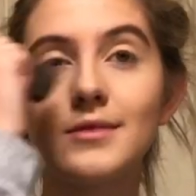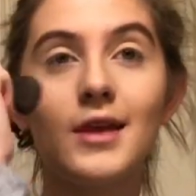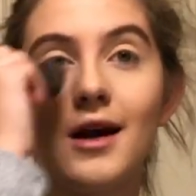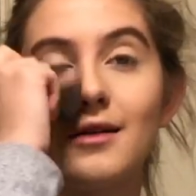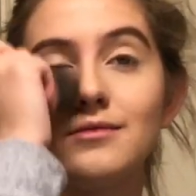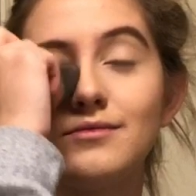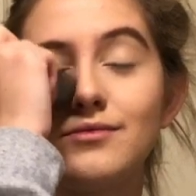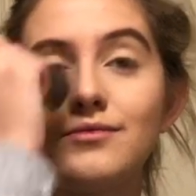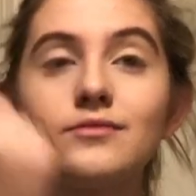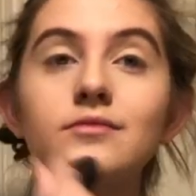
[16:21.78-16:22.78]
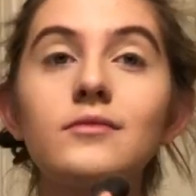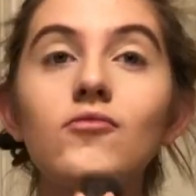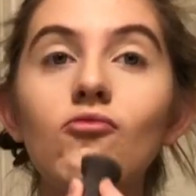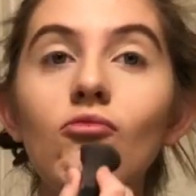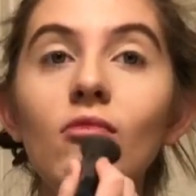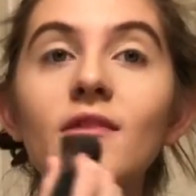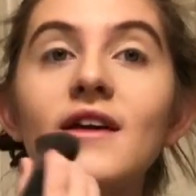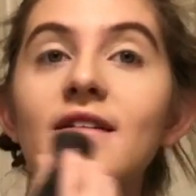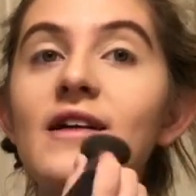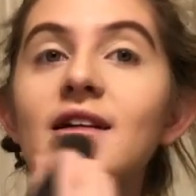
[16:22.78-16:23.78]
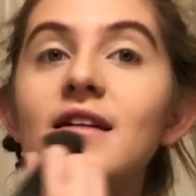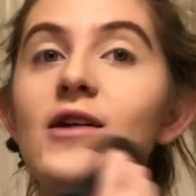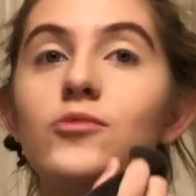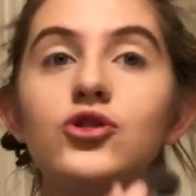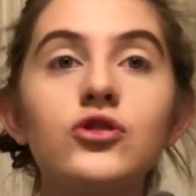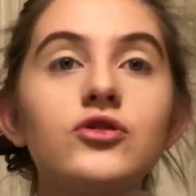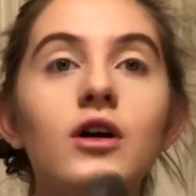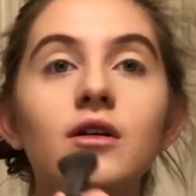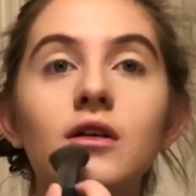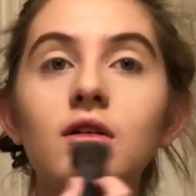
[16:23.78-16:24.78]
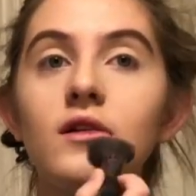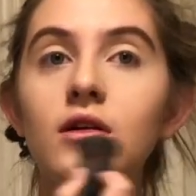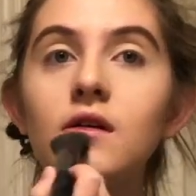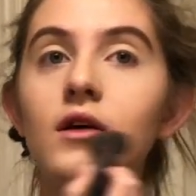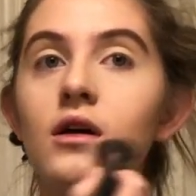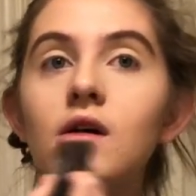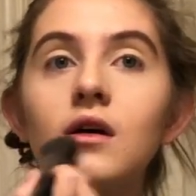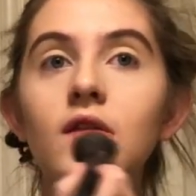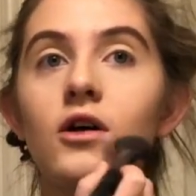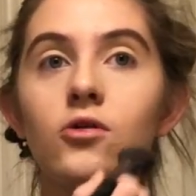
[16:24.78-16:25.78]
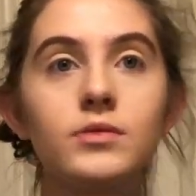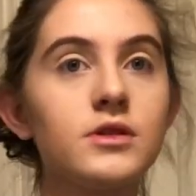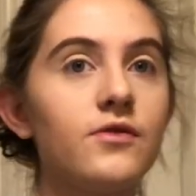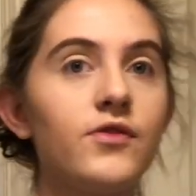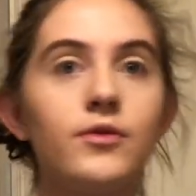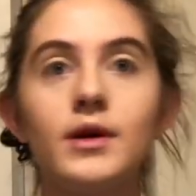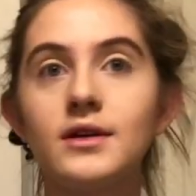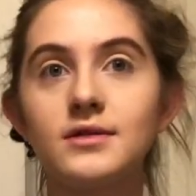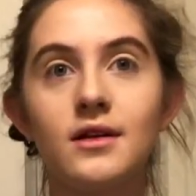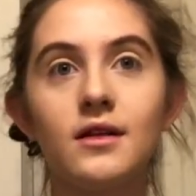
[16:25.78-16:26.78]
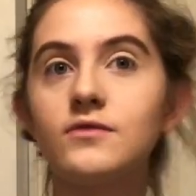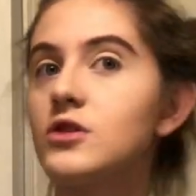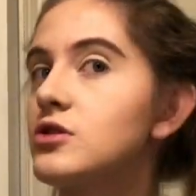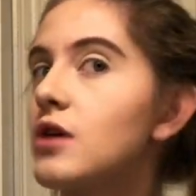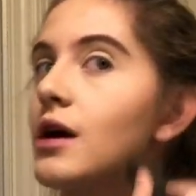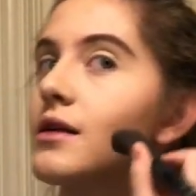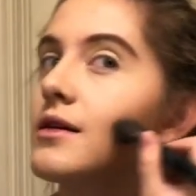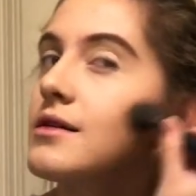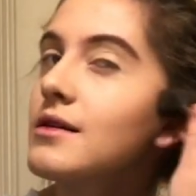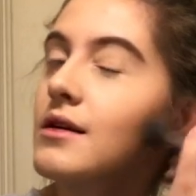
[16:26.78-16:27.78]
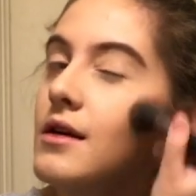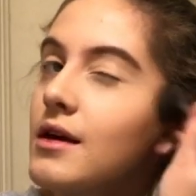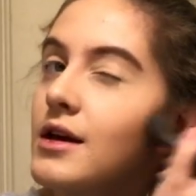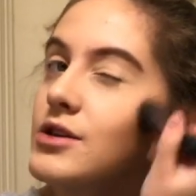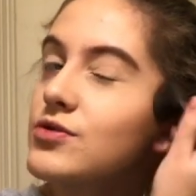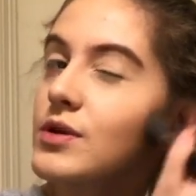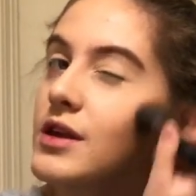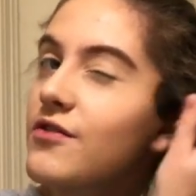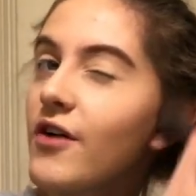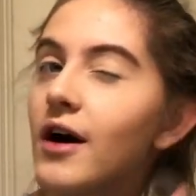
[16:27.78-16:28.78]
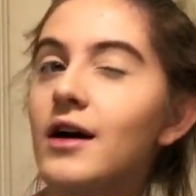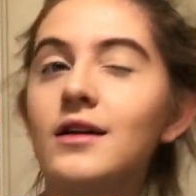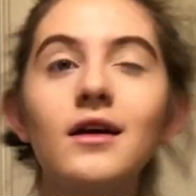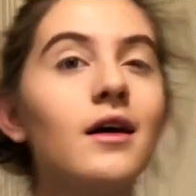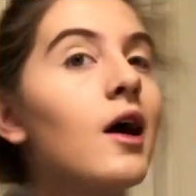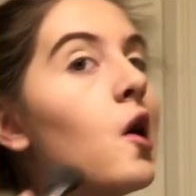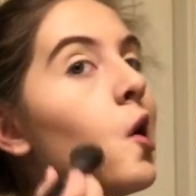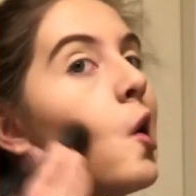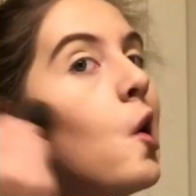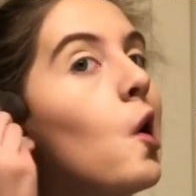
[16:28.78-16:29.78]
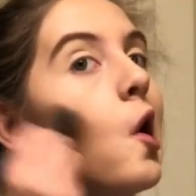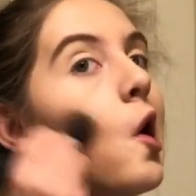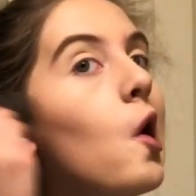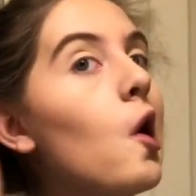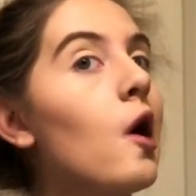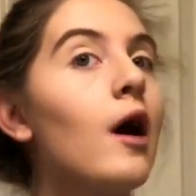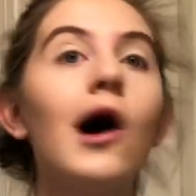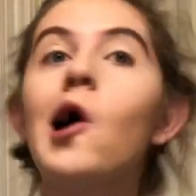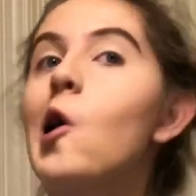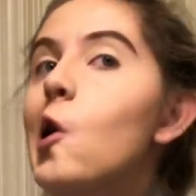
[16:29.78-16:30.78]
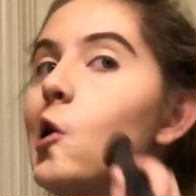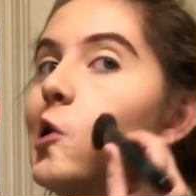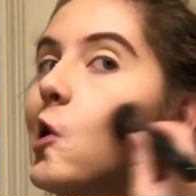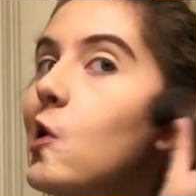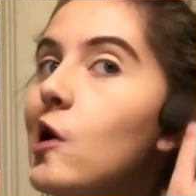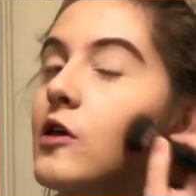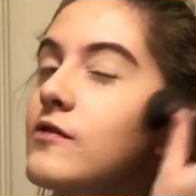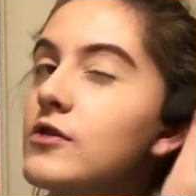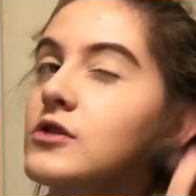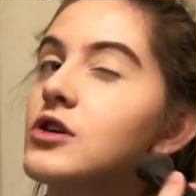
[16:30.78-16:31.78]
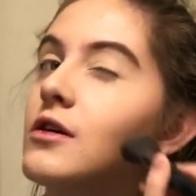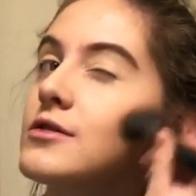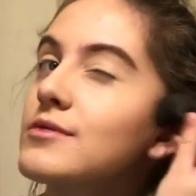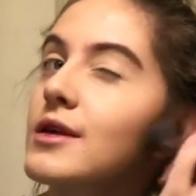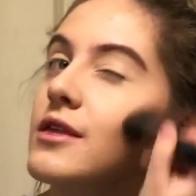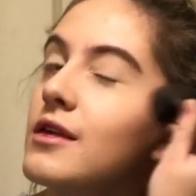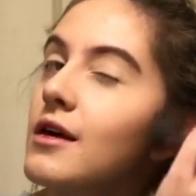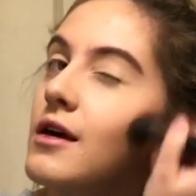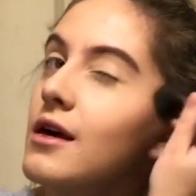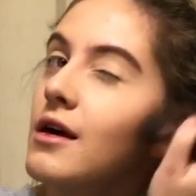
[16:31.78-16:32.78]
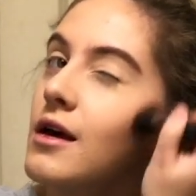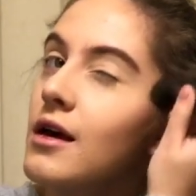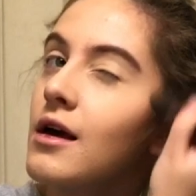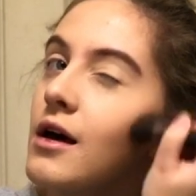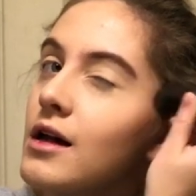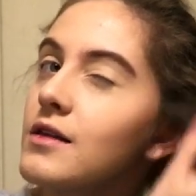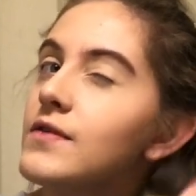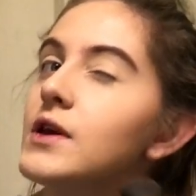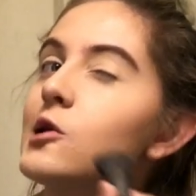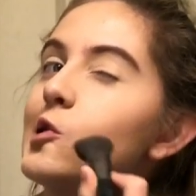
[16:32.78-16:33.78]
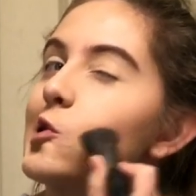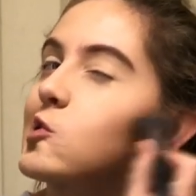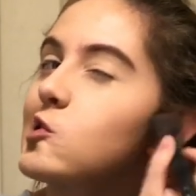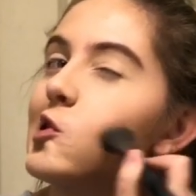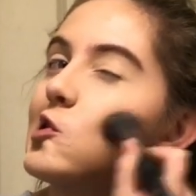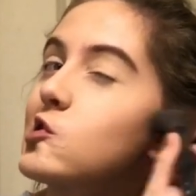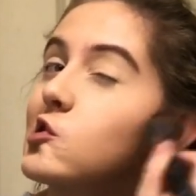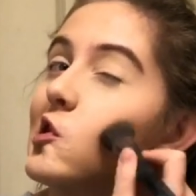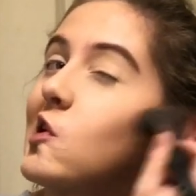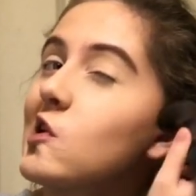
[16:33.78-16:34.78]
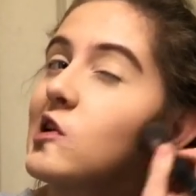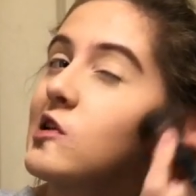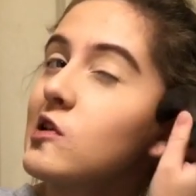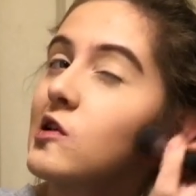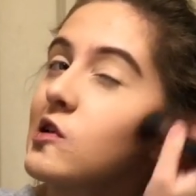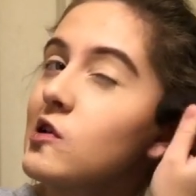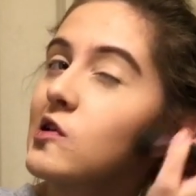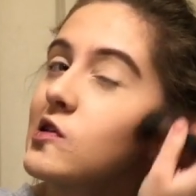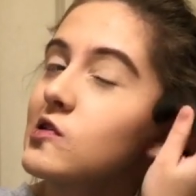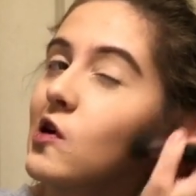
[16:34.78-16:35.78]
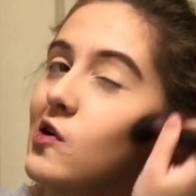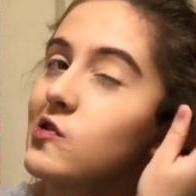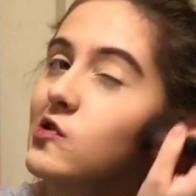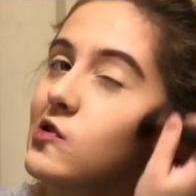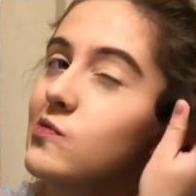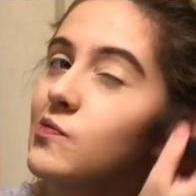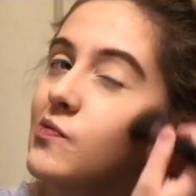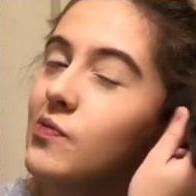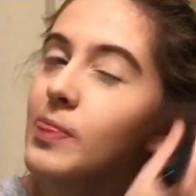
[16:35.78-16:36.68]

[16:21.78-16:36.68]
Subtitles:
Yeah. And right now I'm in Treasure Island. That opens in a few weeks, and I love Treasure Island. It's really fun. Yeah, I love doing shows with Olivia and Alexa and Sean. He's awesome.